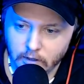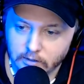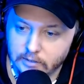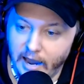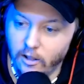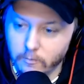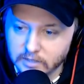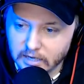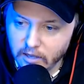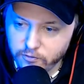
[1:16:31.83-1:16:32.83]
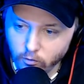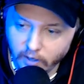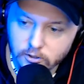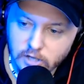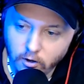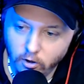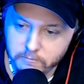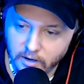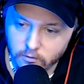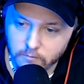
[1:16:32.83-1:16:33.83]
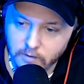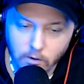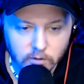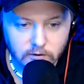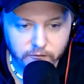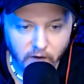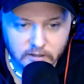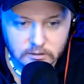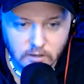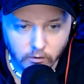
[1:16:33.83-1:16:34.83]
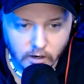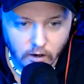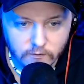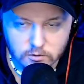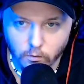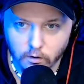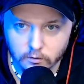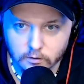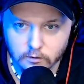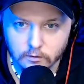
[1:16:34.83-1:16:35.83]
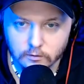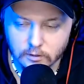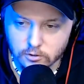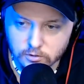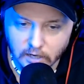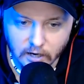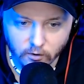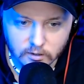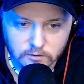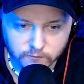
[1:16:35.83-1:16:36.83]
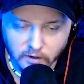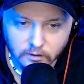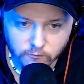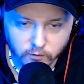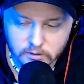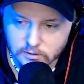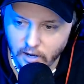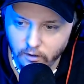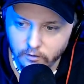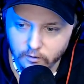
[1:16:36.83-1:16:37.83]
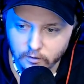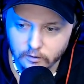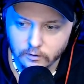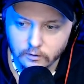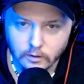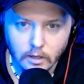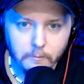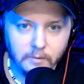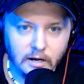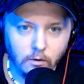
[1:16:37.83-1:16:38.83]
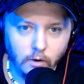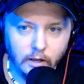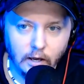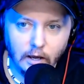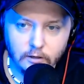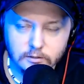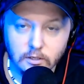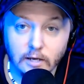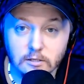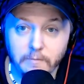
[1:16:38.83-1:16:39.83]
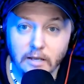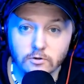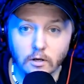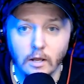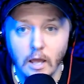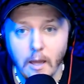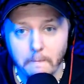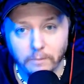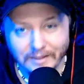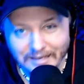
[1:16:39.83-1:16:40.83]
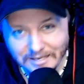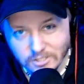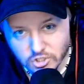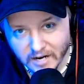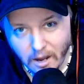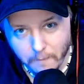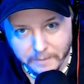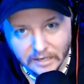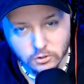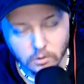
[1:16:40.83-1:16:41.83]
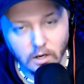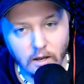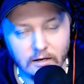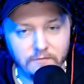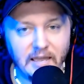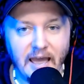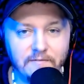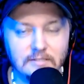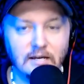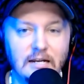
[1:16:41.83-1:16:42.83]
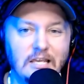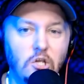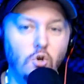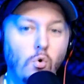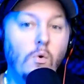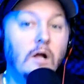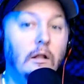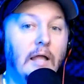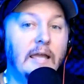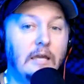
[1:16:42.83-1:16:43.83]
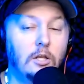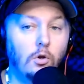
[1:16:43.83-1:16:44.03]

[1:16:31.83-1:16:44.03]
Callum Keith, you like J-Hood better than me? What the fuck is going on in this world? Did you hear his fucking freestyle? But anyway, I'll see you guys on Patreon. Please check out Patreon. If you haven't done it, you will like it.